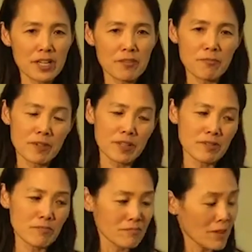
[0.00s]

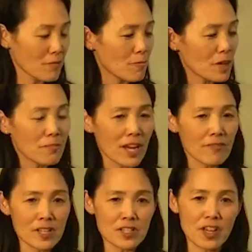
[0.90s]
and if one of my
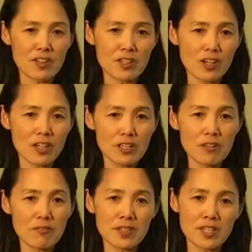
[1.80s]
investigators called
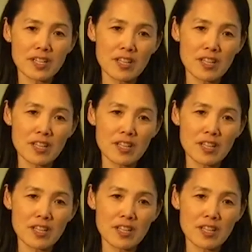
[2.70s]
you and said,